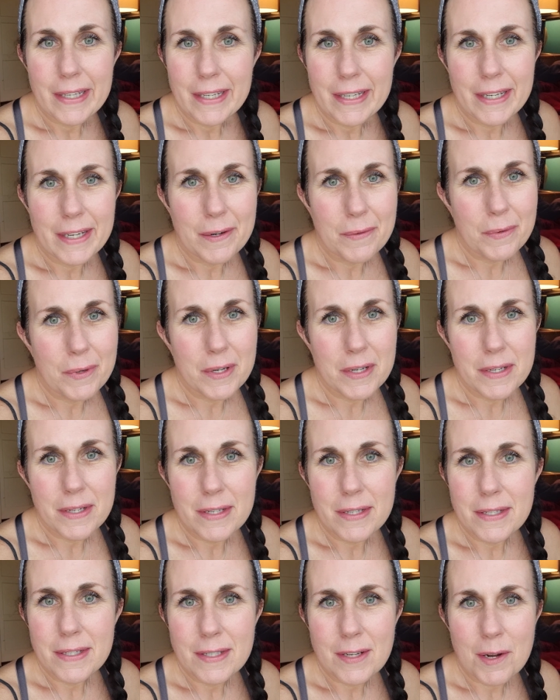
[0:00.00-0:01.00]
it
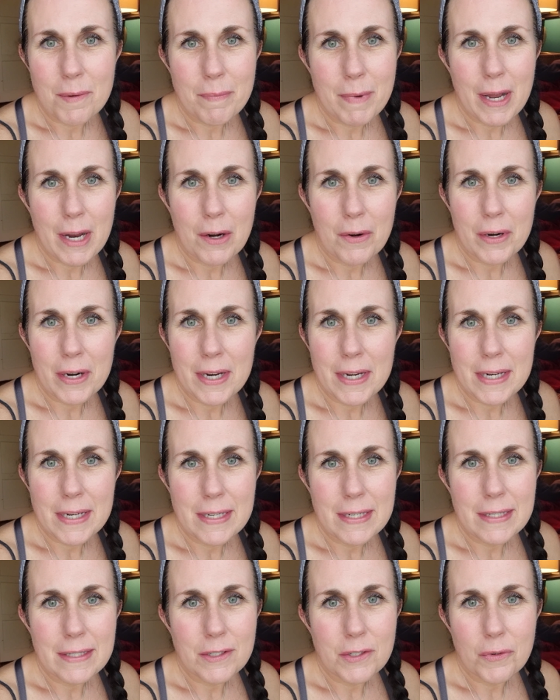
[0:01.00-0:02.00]
was on my
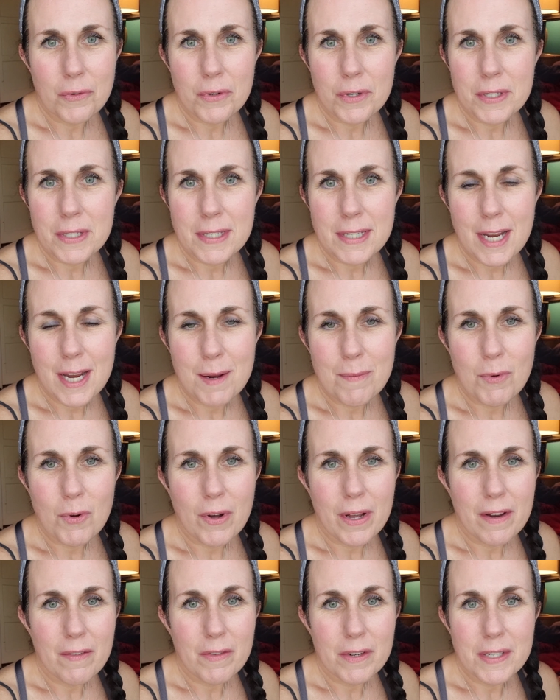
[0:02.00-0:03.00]
Granny Dora's
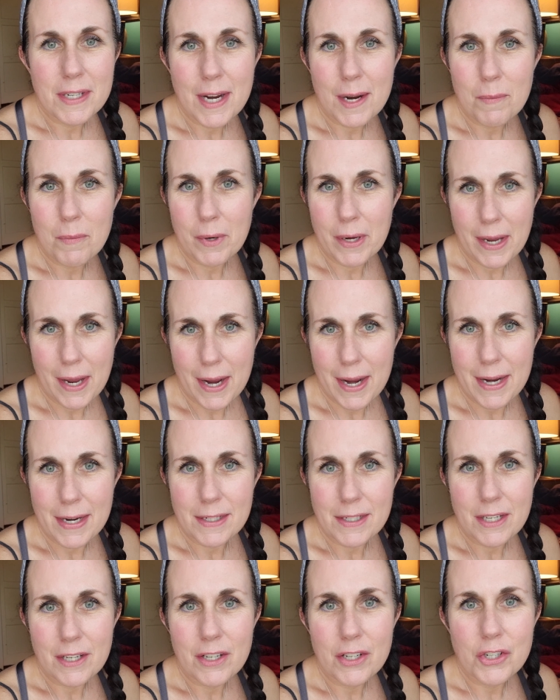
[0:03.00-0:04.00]
table every time we
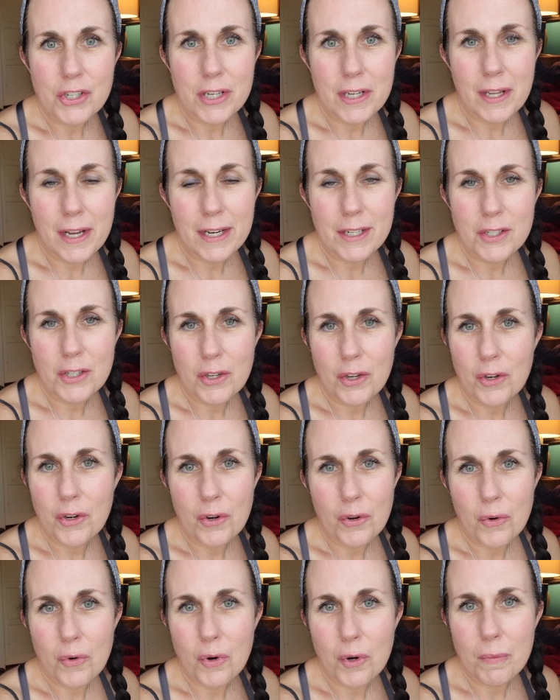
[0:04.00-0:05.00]
ate. She liked to cook
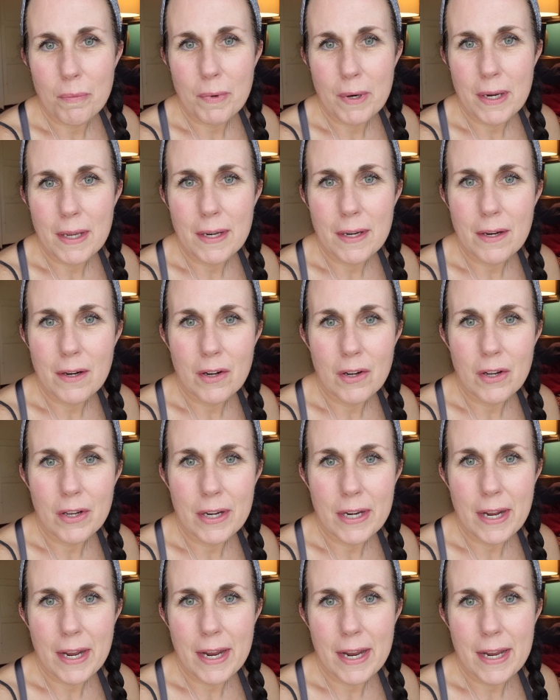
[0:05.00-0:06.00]
her cornbread
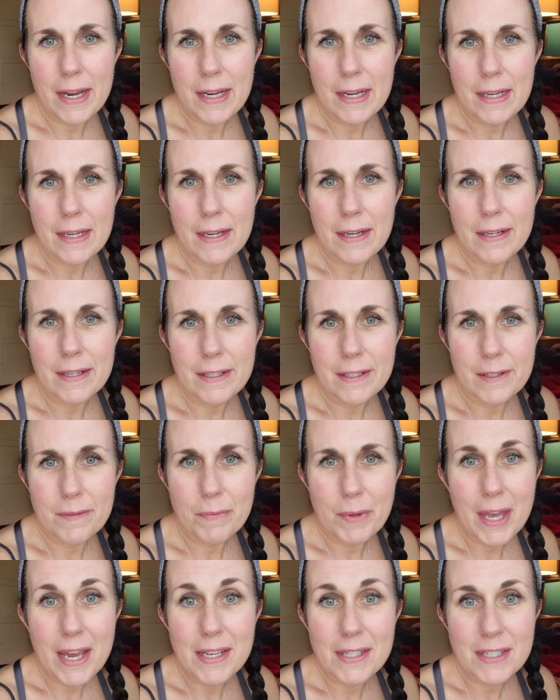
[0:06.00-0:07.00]
on a
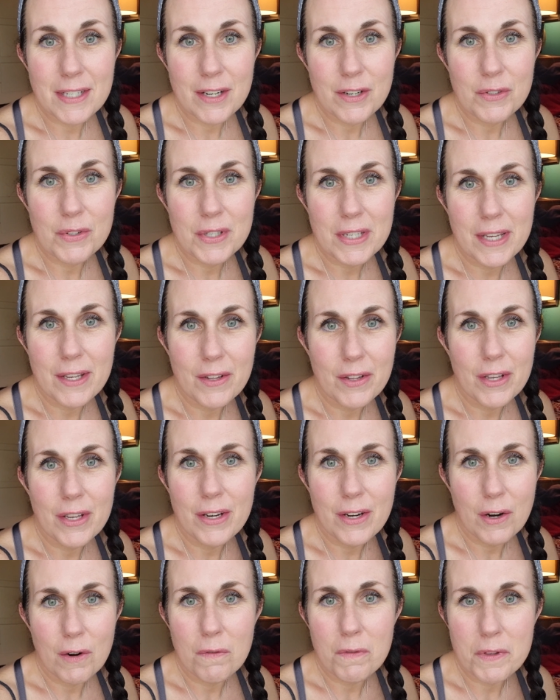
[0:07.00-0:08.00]
cast iron
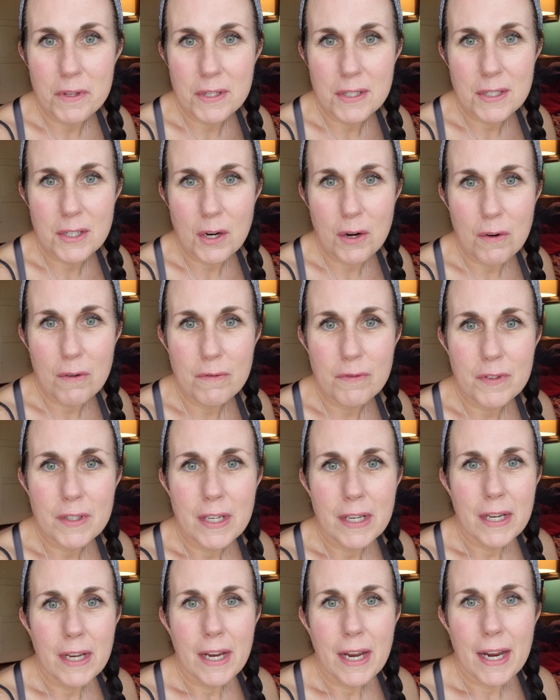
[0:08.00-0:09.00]
skillet over the stove,
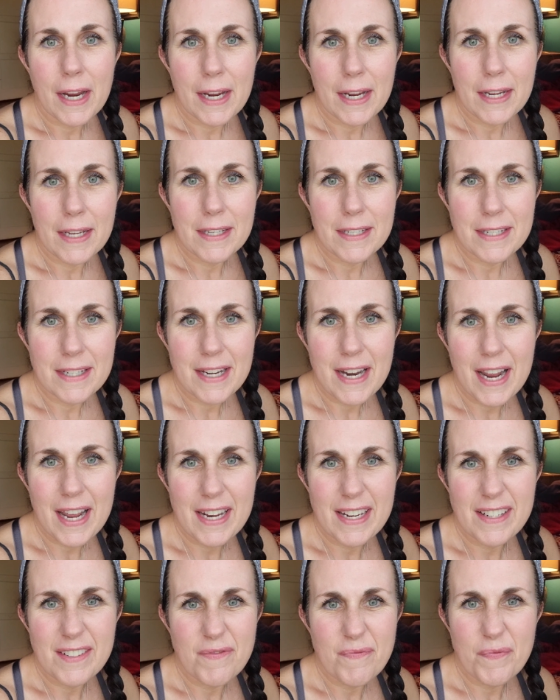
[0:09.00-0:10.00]
and it
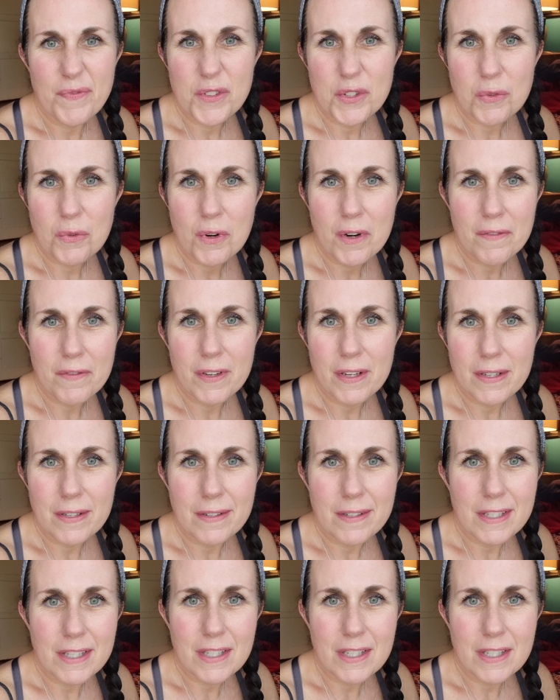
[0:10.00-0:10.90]
had sort of a